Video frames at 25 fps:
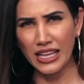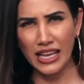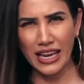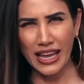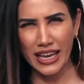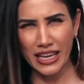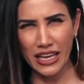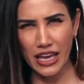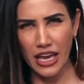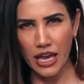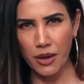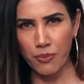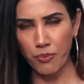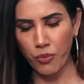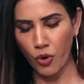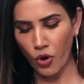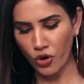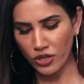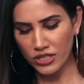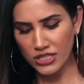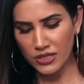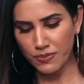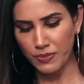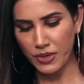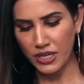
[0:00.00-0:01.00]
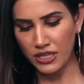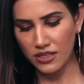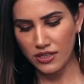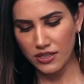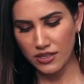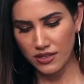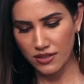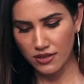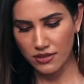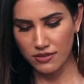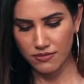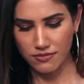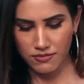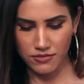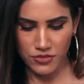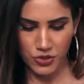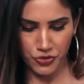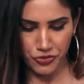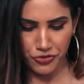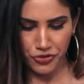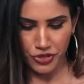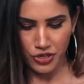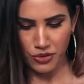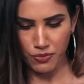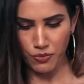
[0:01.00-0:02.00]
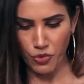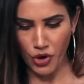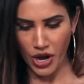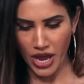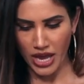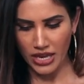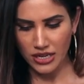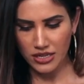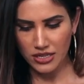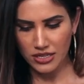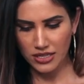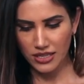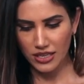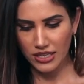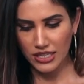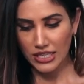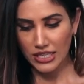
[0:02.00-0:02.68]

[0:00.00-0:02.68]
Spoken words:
they're like AirPods, but different brand.